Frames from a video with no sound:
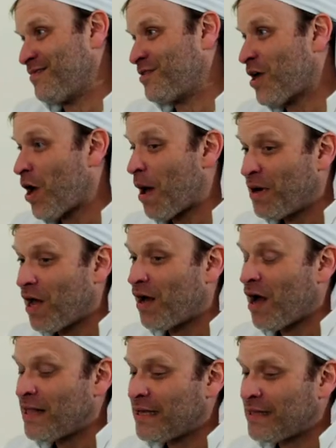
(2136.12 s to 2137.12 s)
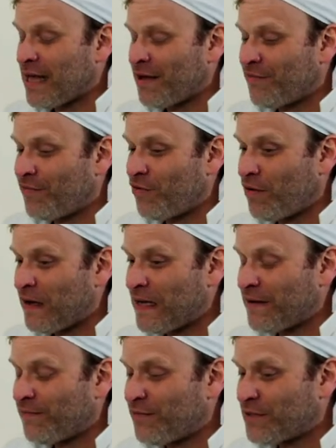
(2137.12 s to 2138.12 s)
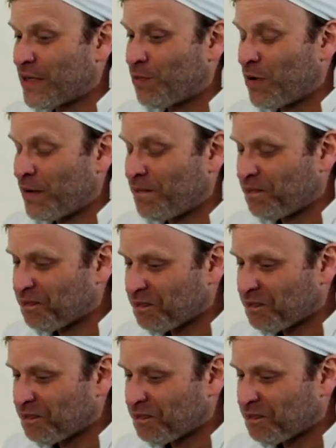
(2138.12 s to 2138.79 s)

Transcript: So I mean, I, I did that for uh, for someone